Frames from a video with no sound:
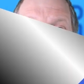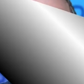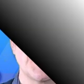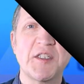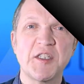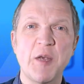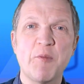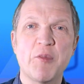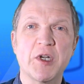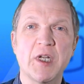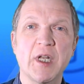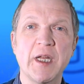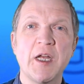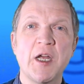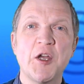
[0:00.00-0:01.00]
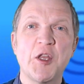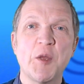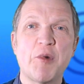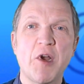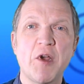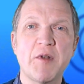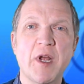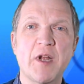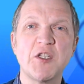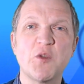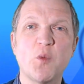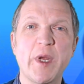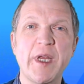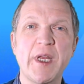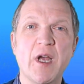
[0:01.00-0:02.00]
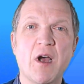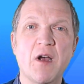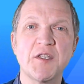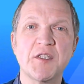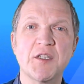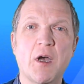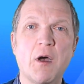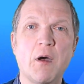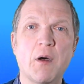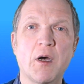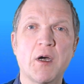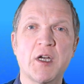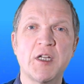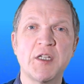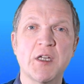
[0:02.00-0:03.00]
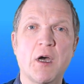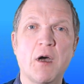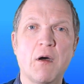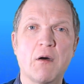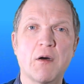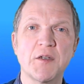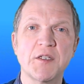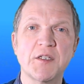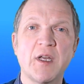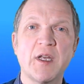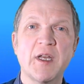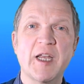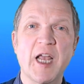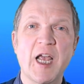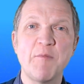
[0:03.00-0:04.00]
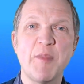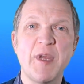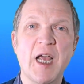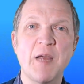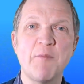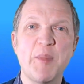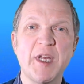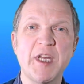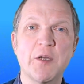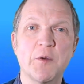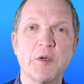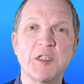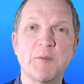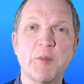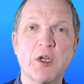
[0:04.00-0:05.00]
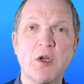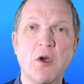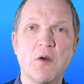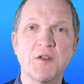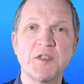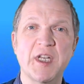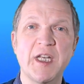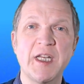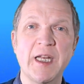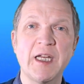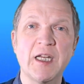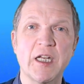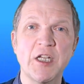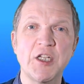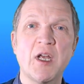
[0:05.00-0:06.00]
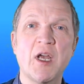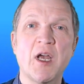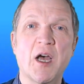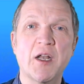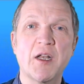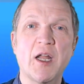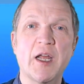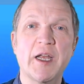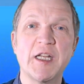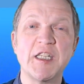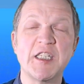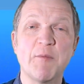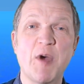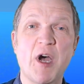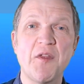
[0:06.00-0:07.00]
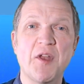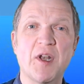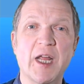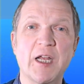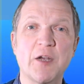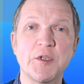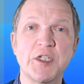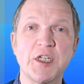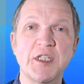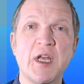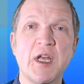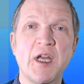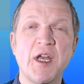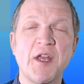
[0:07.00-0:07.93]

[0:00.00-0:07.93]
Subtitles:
Separately, the pronouns we, us, our and ours can be ambiguous because, in English, unlike in some other languages,